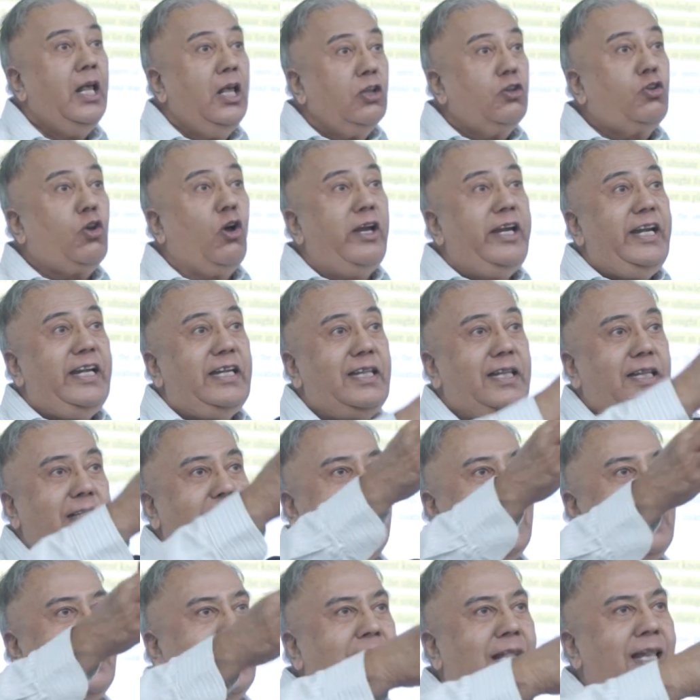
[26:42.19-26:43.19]
So it's
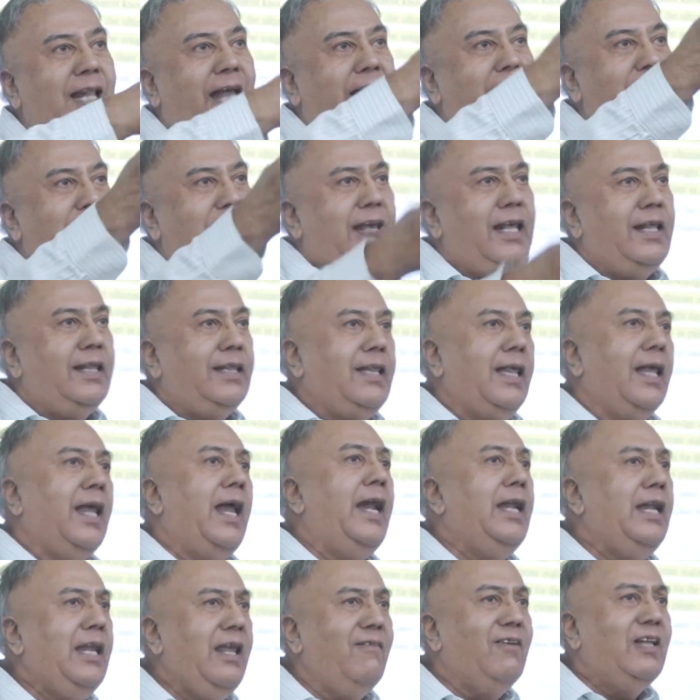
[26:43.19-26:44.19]
things like this,
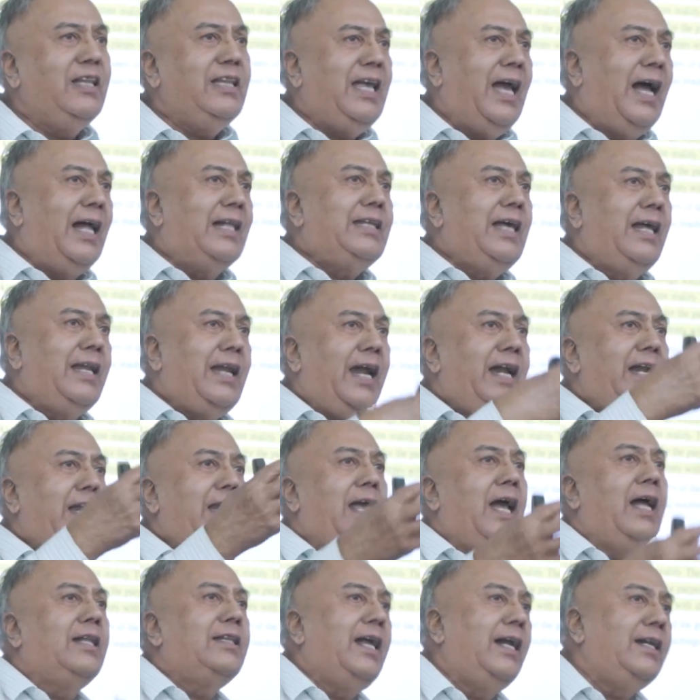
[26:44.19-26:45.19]
and even the other
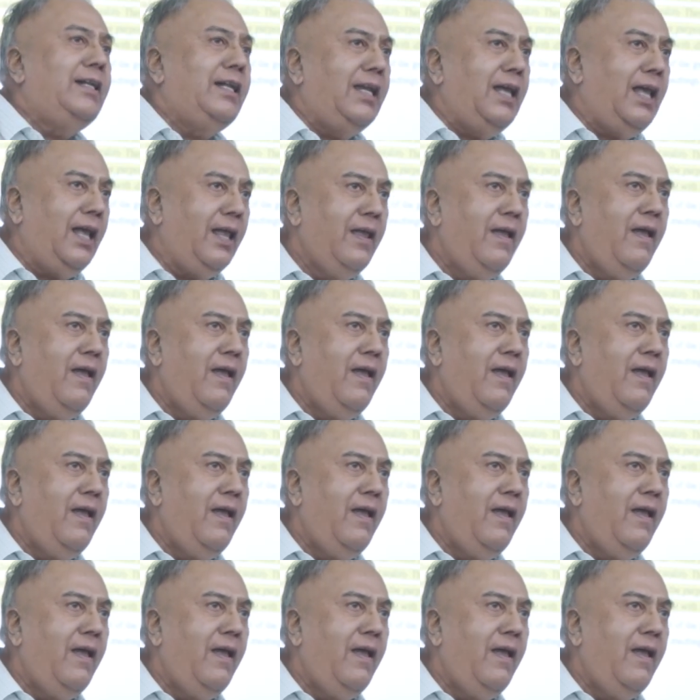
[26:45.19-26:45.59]
idea that